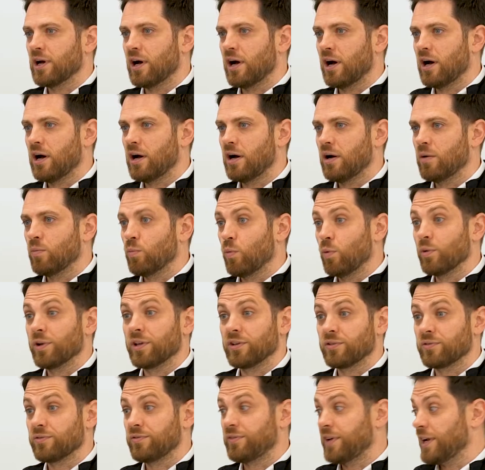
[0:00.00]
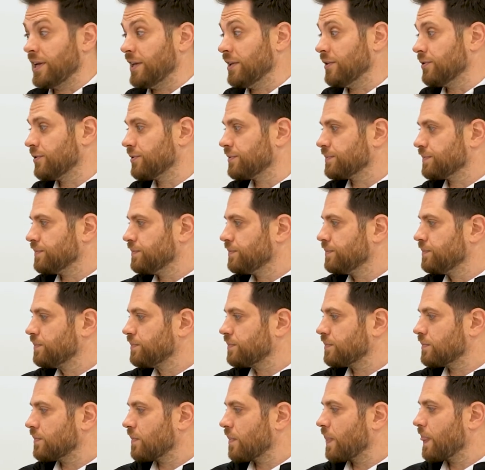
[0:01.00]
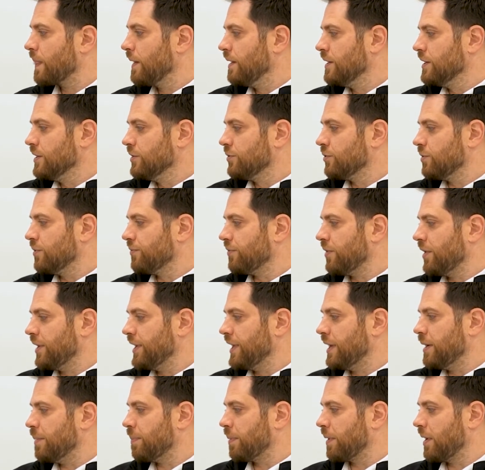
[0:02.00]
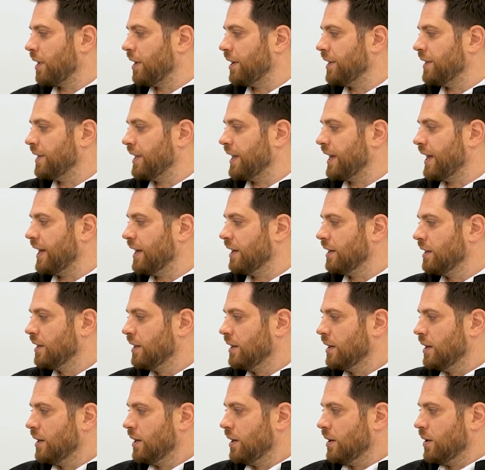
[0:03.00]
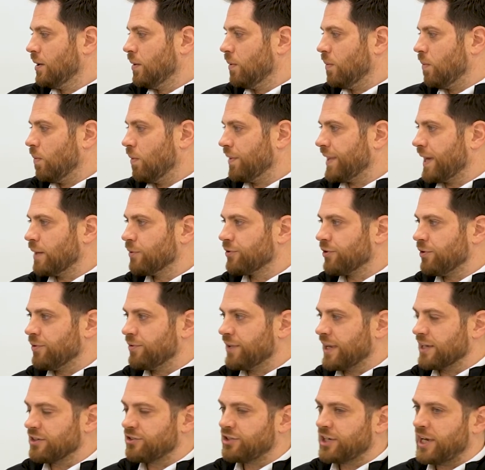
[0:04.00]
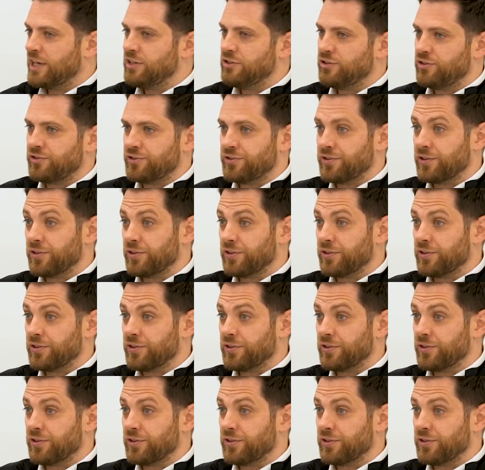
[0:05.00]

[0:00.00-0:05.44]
our warnings and failures. So if I hit apply there, what that'll do is that changes the